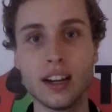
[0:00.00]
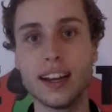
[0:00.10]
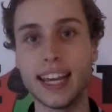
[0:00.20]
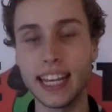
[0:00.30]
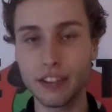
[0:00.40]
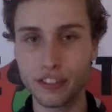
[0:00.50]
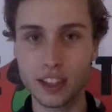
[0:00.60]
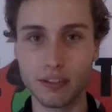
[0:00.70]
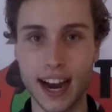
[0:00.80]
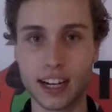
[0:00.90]
if the
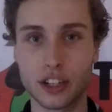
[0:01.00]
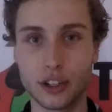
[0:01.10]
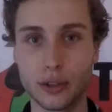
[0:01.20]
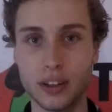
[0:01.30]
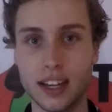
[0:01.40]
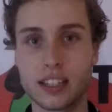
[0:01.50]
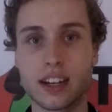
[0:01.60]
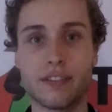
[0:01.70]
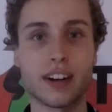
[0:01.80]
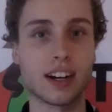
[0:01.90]
raccoon is in
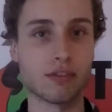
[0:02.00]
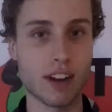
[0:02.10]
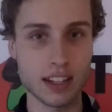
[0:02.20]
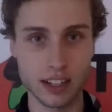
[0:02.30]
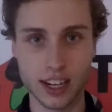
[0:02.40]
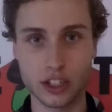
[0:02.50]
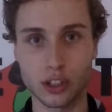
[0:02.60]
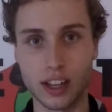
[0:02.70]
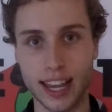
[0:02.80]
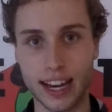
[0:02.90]
a very
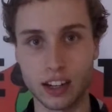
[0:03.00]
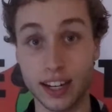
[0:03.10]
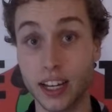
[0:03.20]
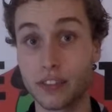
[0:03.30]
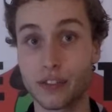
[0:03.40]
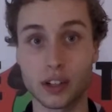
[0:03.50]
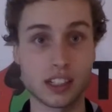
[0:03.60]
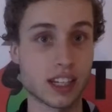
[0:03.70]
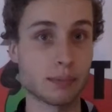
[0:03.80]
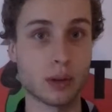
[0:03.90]
residential area, for
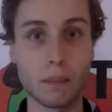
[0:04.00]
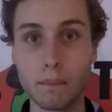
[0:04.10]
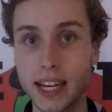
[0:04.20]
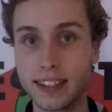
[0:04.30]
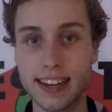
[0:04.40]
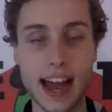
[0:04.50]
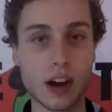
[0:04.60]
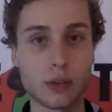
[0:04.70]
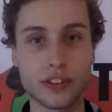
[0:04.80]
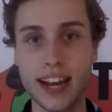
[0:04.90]
example,
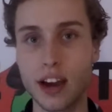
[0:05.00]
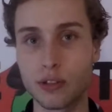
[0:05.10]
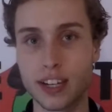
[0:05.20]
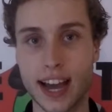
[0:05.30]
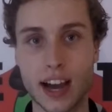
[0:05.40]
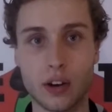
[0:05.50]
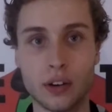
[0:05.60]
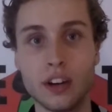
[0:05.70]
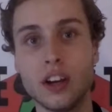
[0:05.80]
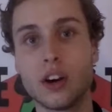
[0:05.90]
midtown, downtown,
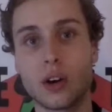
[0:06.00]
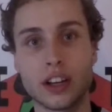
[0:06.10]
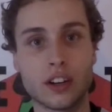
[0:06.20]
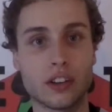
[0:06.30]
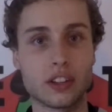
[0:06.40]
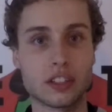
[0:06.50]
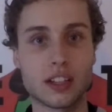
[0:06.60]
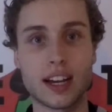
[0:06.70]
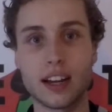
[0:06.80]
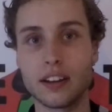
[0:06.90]
or there's
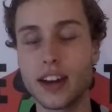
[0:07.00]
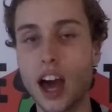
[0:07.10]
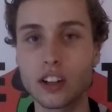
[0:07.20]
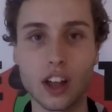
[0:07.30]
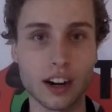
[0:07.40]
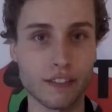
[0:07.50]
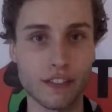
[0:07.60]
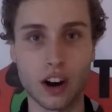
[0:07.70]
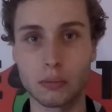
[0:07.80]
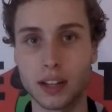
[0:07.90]
not a lot of
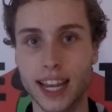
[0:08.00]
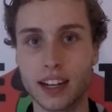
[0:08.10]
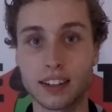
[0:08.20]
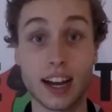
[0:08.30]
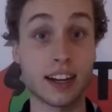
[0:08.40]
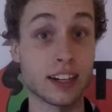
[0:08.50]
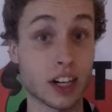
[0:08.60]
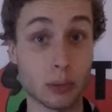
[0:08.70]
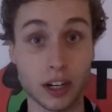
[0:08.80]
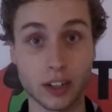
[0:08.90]
farmland kind of
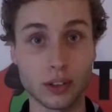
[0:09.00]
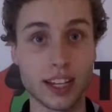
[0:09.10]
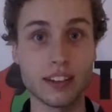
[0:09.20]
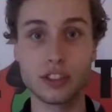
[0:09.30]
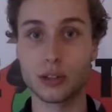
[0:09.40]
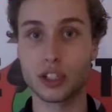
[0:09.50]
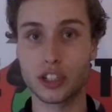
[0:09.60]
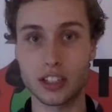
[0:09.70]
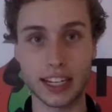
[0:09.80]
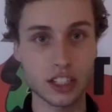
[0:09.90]
near where you live, so it's
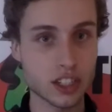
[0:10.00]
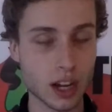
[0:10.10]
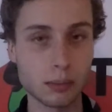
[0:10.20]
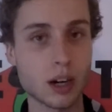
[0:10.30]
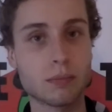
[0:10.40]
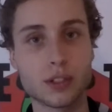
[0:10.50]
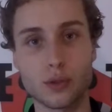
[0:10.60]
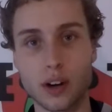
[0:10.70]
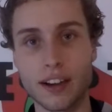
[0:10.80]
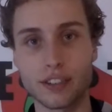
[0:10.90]
just like suburbs
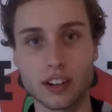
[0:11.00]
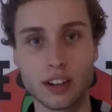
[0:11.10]
forever,